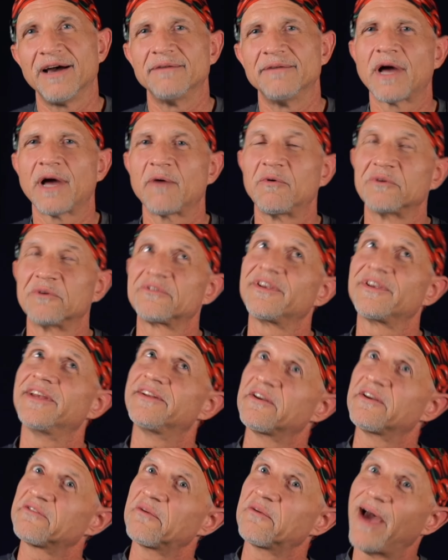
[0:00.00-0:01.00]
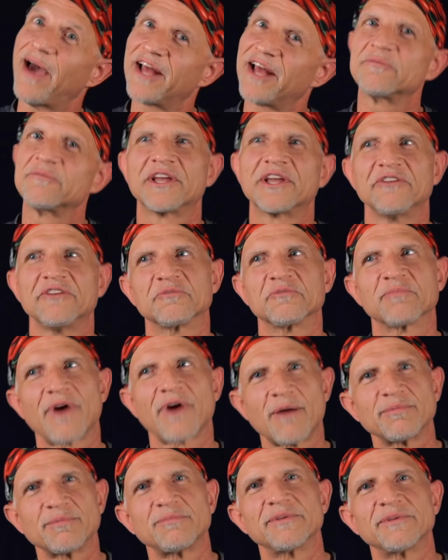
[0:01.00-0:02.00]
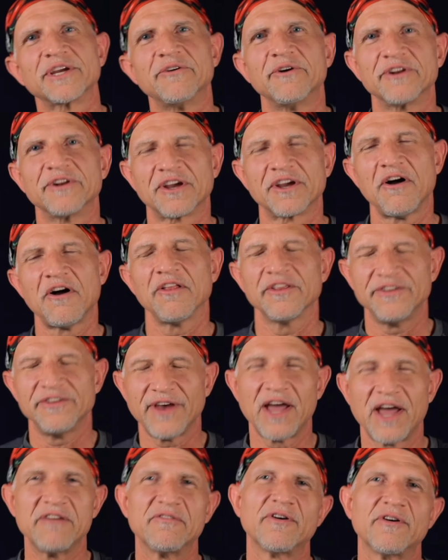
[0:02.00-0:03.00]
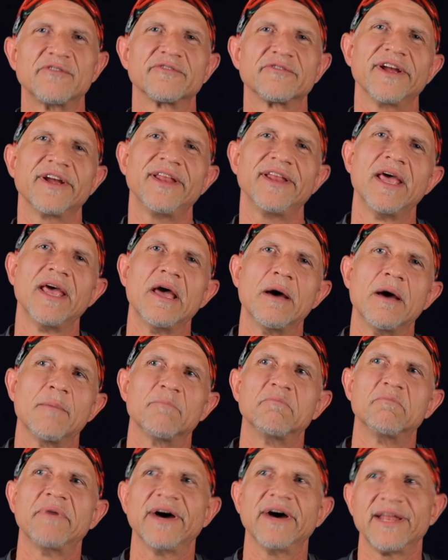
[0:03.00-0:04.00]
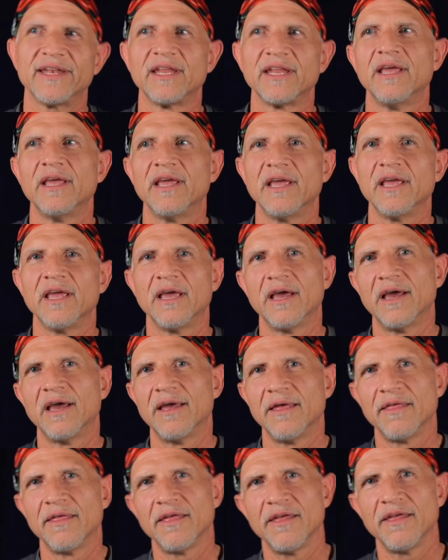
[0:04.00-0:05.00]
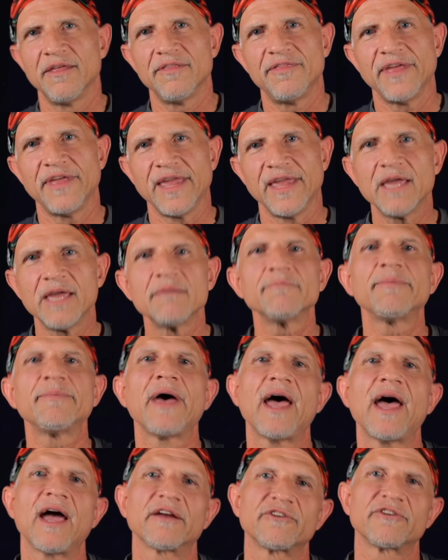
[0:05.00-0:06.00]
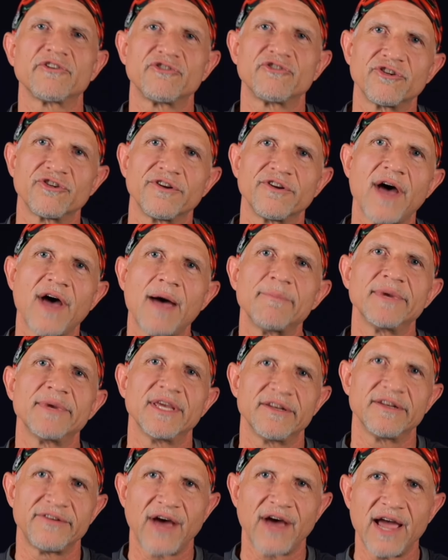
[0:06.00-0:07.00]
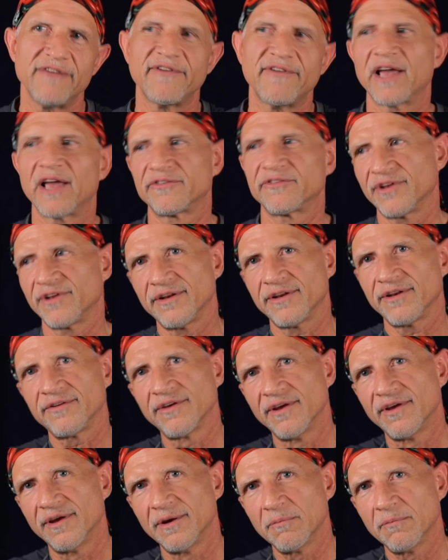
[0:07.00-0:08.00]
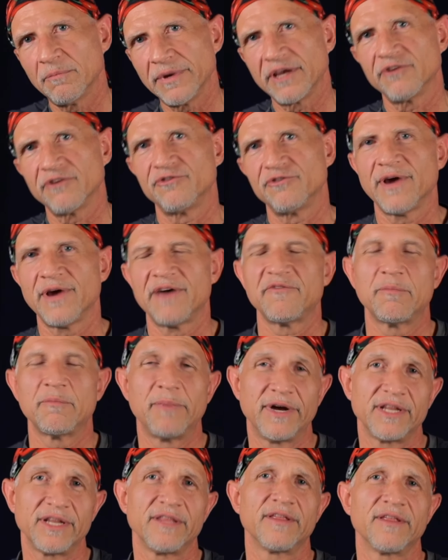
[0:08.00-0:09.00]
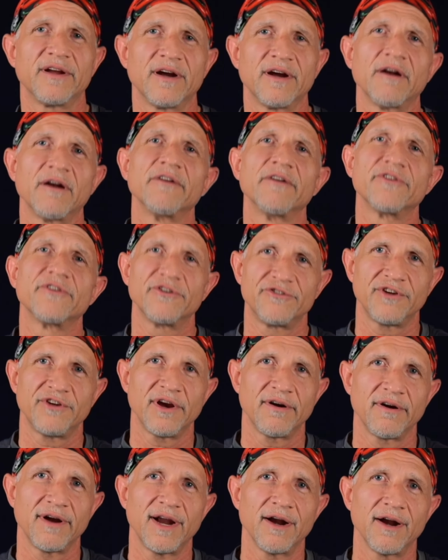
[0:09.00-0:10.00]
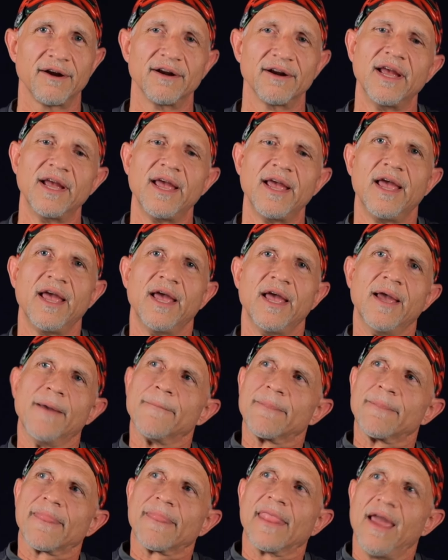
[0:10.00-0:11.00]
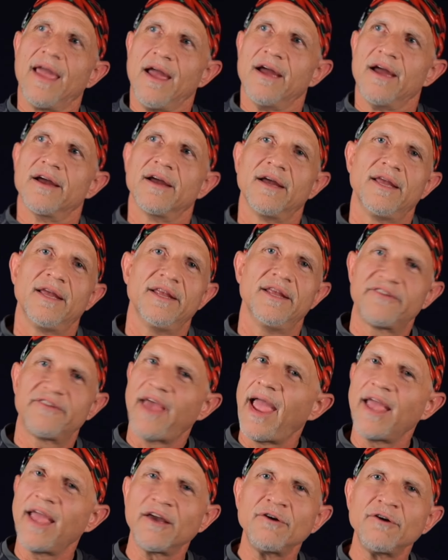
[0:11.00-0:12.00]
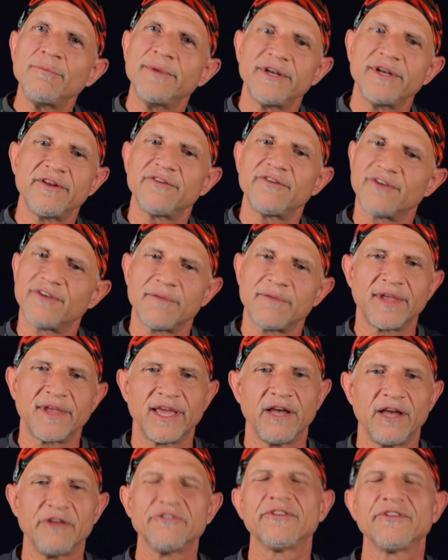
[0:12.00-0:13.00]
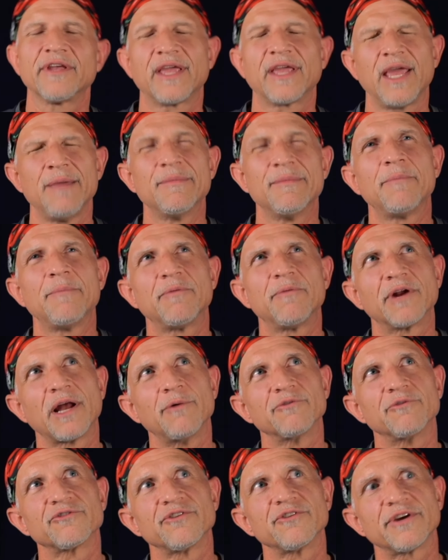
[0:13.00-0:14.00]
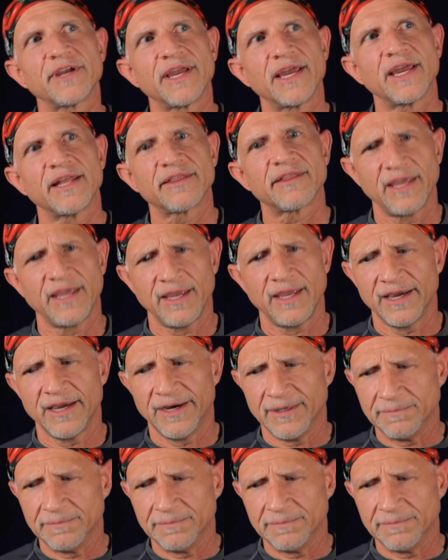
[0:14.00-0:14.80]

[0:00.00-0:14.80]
I won't say it doesn't matter because you're probably going to call a dive over it, but the impact should not be a dive accident because you have a buddy there to share air. Entanglement is something else that came up when I was looking at the,